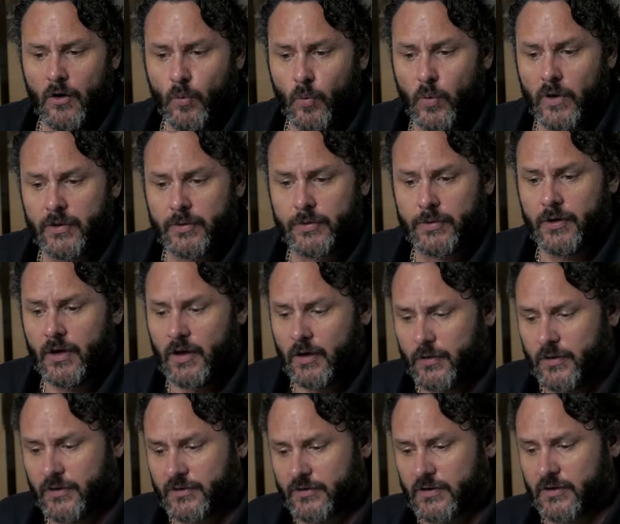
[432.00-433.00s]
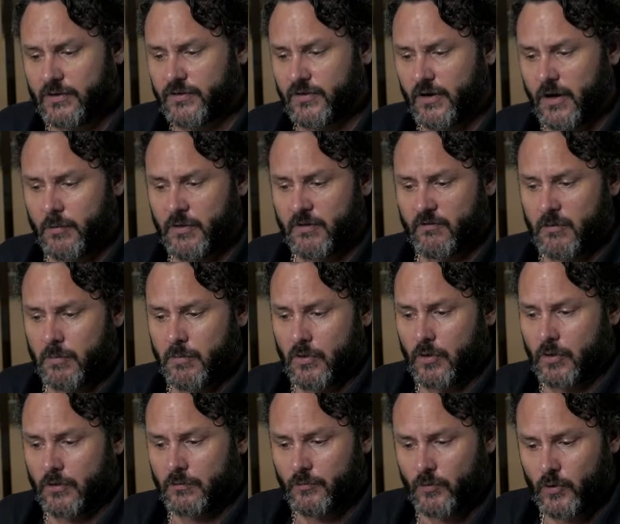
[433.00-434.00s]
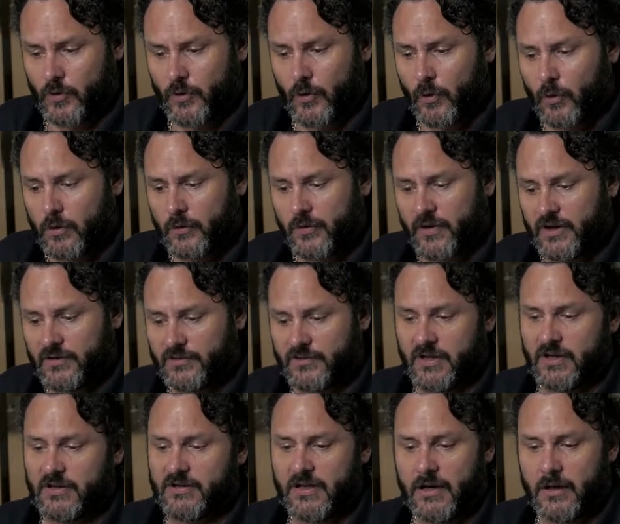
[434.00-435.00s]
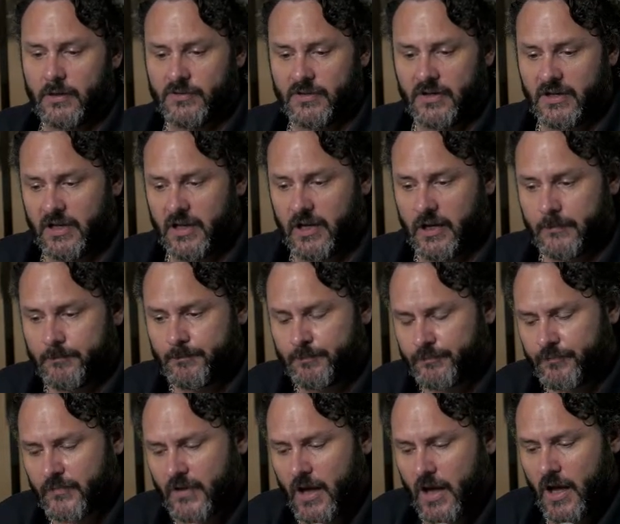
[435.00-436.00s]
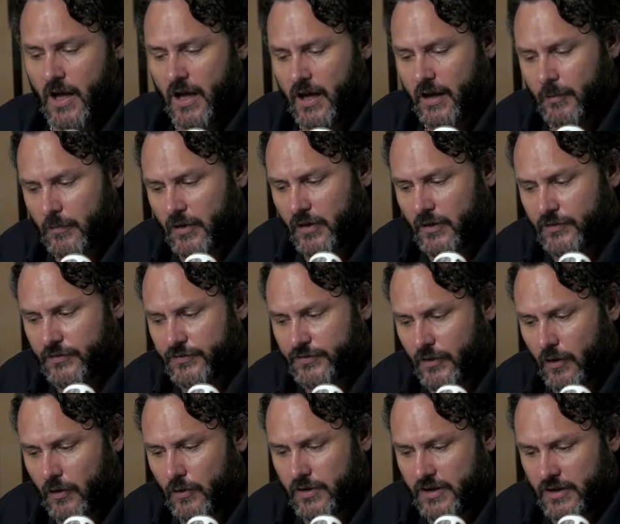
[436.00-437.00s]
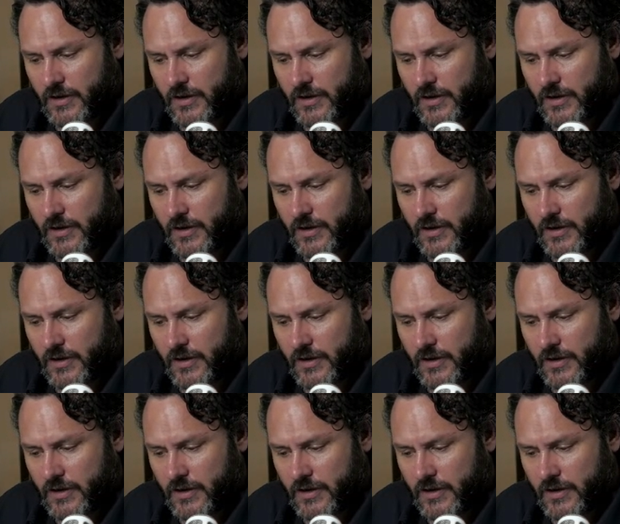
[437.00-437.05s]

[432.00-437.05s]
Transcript: with this consignment report, with all of these details in here. So